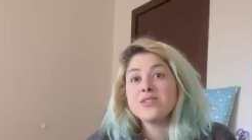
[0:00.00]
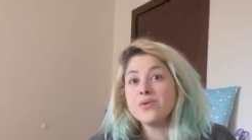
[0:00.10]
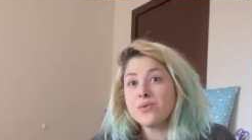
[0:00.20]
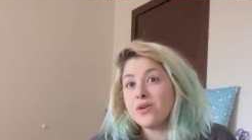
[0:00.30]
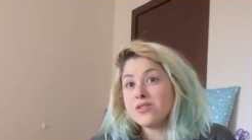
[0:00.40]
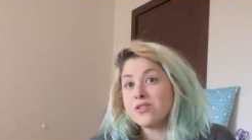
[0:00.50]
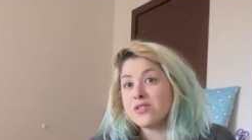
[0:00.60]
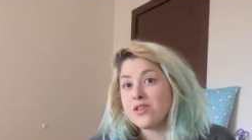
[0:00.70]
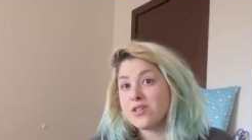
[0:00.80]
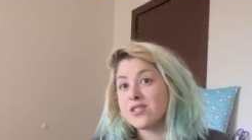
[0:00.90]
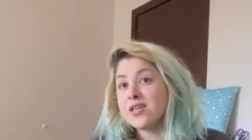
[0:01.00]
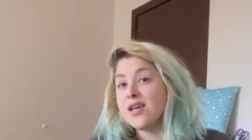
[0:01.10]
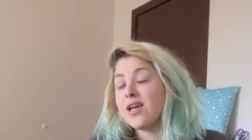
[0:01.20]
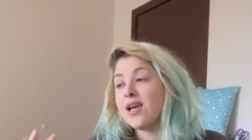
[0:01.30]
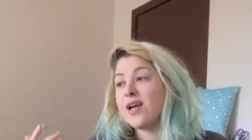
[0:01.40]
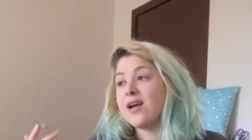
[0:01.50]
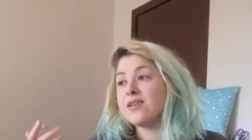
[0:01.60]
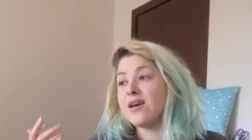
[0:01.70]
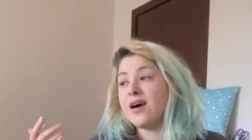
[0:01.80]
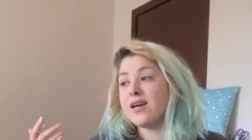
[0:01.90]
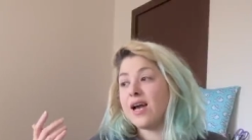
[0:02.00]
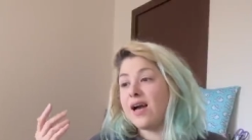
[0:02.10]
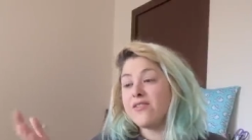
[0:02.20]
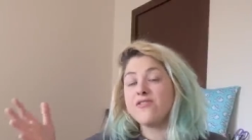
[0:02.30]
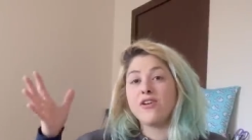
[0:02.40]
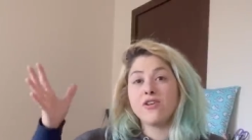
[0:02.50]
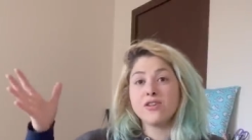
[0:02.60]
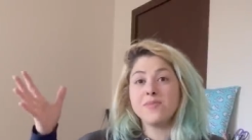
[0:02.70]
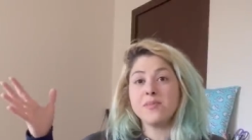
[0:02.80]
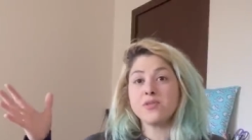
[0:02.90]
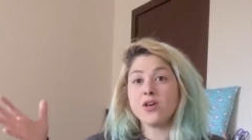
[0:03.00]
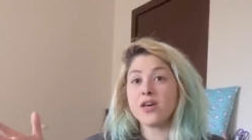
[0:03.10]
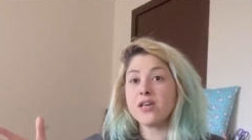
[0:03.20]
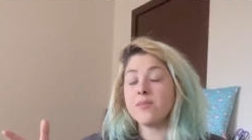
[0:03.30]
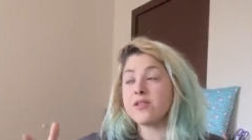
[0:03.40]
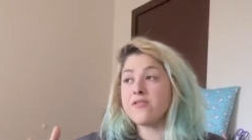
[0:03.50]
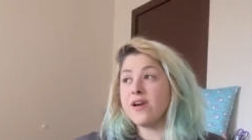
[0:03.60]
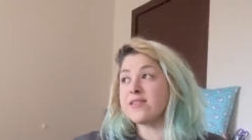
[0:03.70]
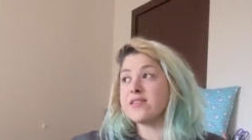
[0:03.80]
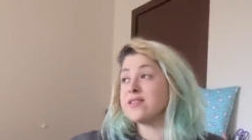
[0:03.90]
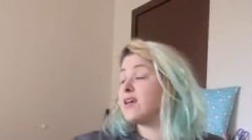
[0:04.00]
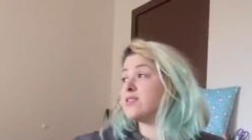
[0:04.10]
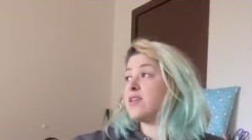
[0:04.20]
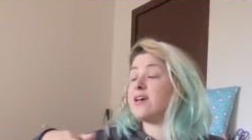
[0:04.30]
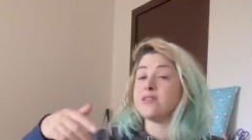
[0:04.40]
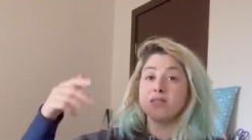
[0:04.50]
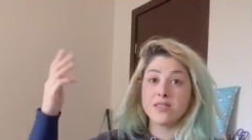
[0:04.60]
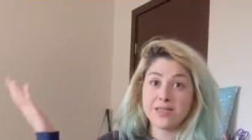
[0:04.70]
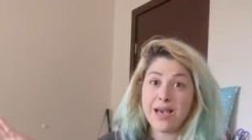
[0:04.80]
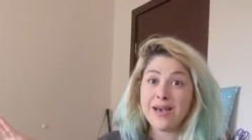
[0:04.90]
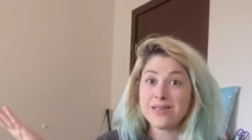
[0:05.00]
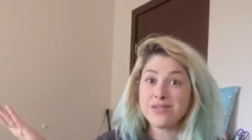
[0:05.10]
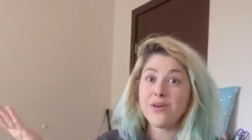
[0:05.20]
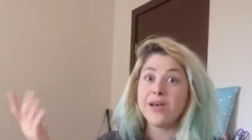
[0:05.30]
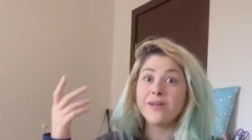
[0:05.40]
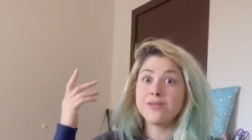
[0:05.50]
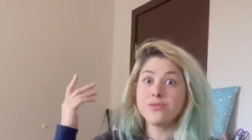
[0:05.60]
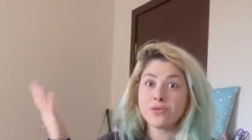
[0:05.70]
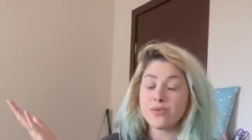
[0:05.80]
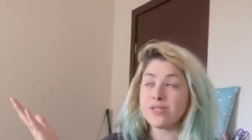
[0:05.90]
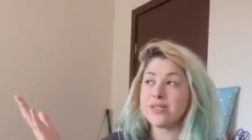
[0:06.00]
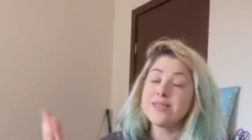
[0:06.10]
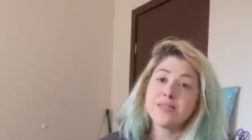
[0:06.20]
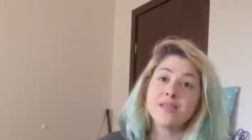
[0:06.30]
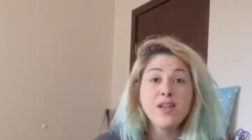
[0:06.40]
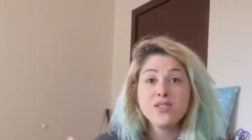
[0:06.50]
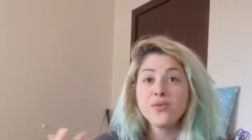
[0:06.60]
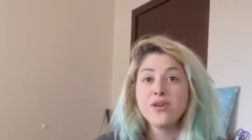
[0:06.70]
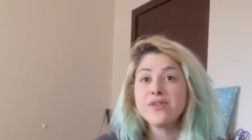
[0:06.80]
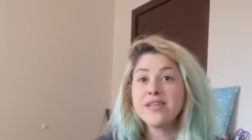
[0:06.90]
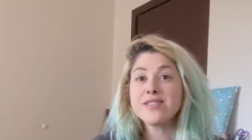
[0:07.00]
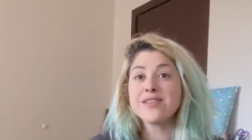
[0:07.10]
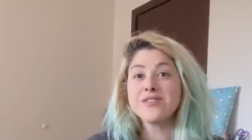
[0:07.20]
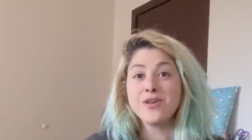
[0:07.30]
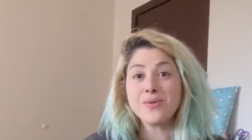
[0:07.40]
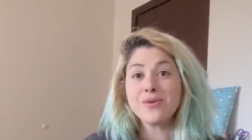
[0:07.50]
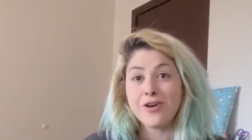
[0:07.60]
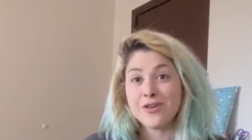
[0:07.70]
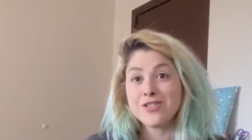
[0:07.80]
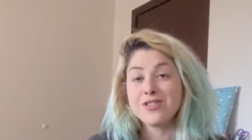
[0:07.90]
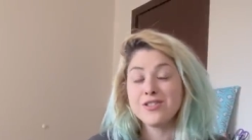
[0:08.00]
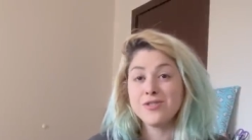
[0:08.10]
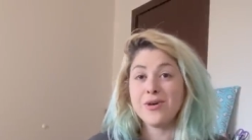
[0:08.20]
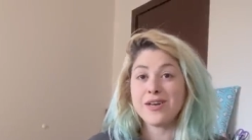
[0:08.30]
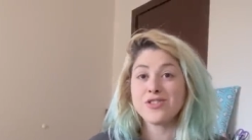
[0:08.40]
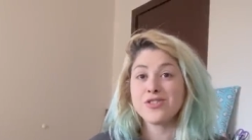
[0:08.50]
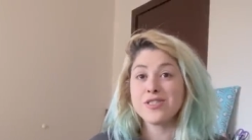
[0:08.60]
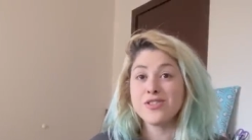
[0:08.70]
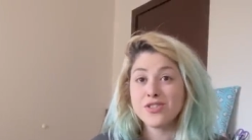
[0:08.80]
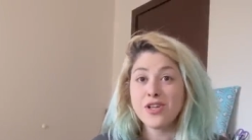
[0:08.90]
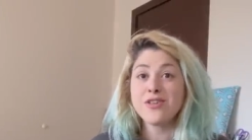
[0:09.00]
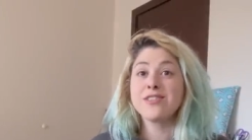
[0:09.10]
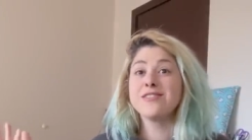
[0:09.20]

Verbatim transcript: no cost to start. And I have heard people talking about the fact that Zazzle has this tax file, so does Etsy. So there is no cost to actually start